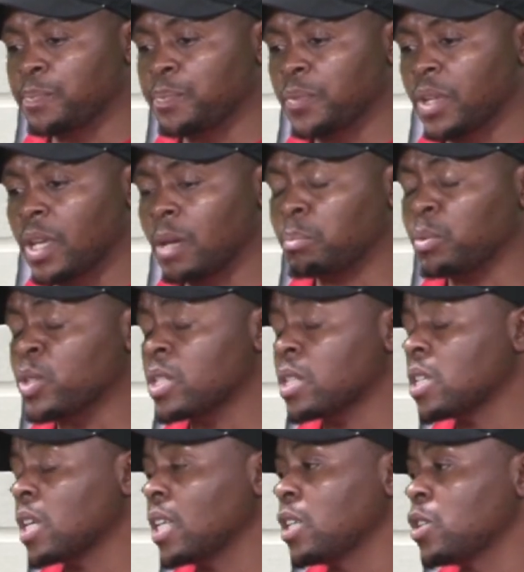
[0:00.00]
a
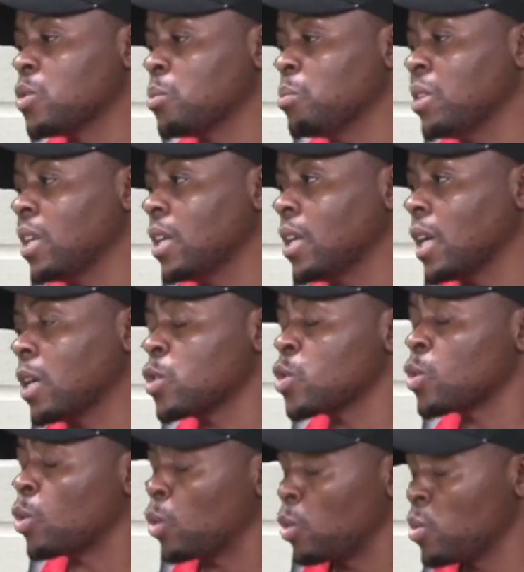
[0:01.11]
position to be
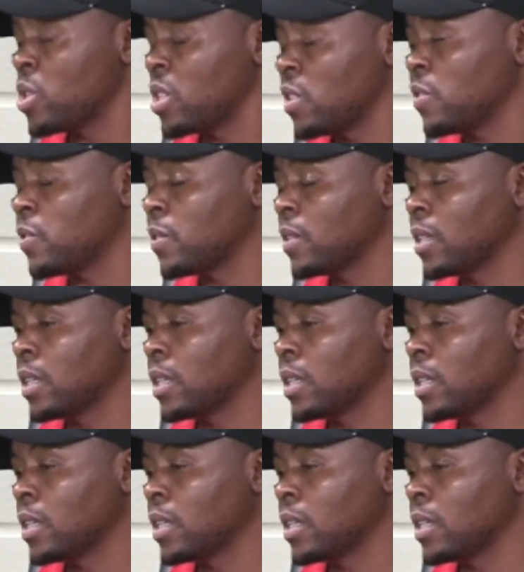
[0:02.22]
exclusive